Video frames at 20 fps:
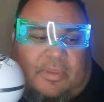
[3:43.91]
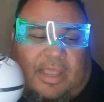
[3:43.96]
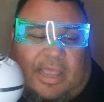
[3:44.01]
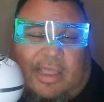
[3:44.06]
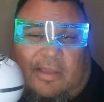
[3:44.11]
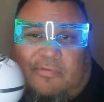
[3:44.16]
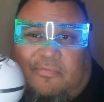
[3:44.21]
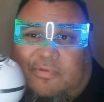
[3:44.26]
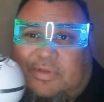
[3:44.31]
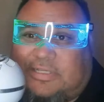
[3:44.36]

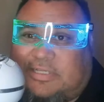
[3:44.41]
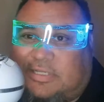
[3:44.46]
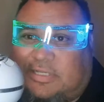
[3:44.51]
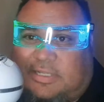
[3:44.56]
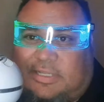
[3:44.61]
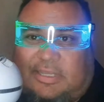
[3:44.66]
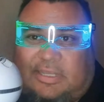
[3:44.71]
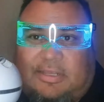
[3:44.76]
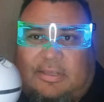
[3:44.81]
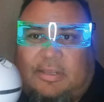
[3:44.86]
I
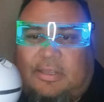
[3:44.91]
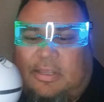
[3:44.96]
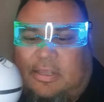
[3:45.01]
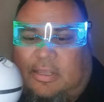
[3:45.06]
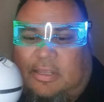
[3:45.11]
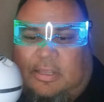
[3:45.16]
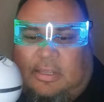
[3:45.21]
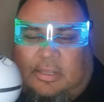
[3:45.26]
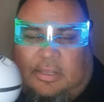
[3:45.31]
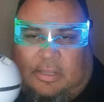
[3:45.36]
recently
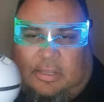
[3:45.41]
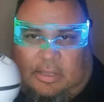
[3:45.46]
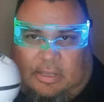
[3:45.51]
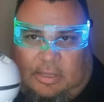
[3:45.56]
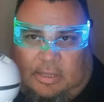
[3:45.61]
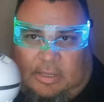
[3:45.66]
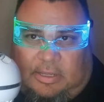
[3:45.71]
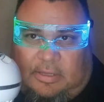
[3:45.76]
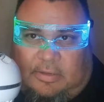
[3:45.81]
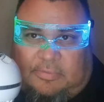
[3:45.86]

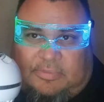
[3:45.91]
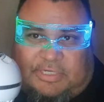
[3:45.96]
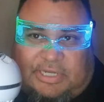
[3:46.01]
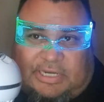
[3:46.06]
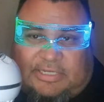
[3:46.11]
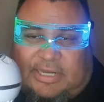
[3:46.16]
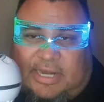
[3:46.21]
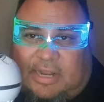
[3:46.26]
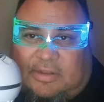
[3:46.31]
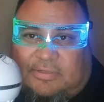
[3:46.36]

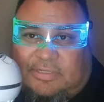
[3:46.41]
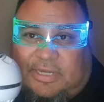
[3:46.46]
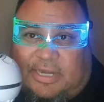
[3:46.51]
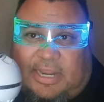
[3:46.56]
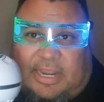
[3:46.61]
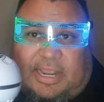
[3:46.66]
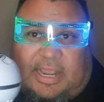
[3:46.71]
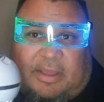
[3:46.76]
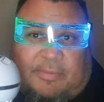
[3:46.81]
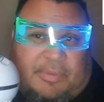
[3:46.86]
checked it out today.